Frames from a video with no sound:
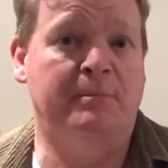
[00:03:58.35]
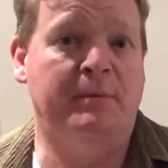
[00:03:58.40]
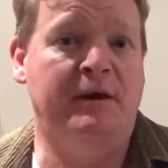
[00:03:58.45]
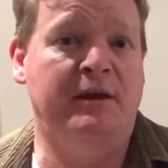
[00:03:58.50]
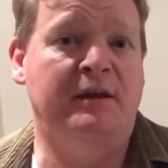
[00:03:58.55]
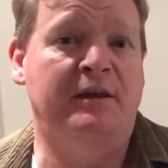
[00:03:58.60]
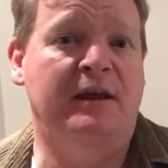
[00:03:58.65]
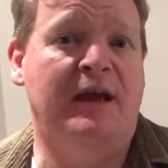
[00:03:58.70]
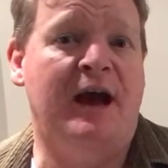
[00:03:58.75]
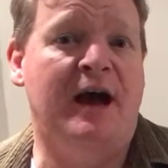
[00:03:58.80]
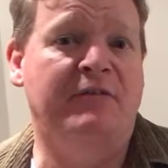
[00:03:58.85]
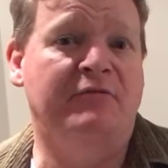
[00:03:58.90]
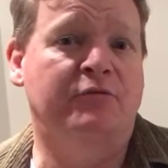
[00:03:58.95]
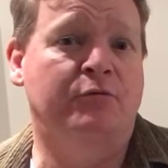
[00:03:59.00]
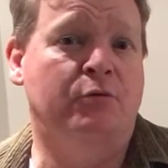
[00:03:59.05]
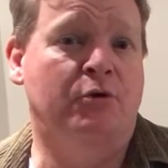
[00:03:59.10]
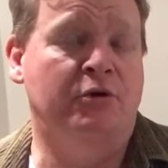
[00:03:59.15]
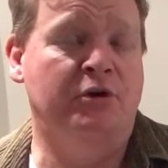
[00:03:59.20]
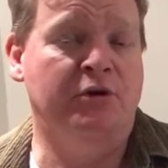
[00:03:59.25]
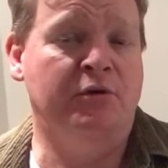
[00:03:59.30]
But
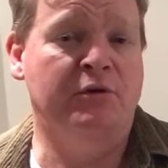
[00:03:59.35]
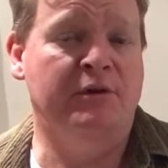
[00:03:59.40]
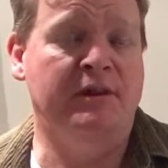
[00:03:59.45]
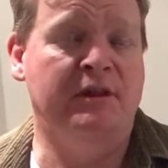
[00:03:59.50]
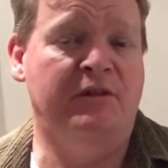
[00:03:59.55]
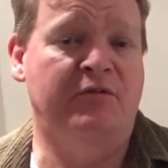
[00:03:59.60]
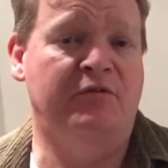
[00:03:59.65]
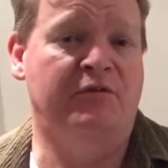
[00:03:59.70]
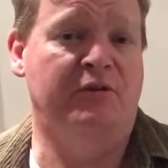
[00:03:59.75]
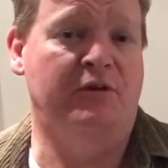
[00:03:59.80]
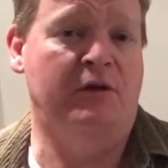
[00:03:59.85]
after all, you're in this for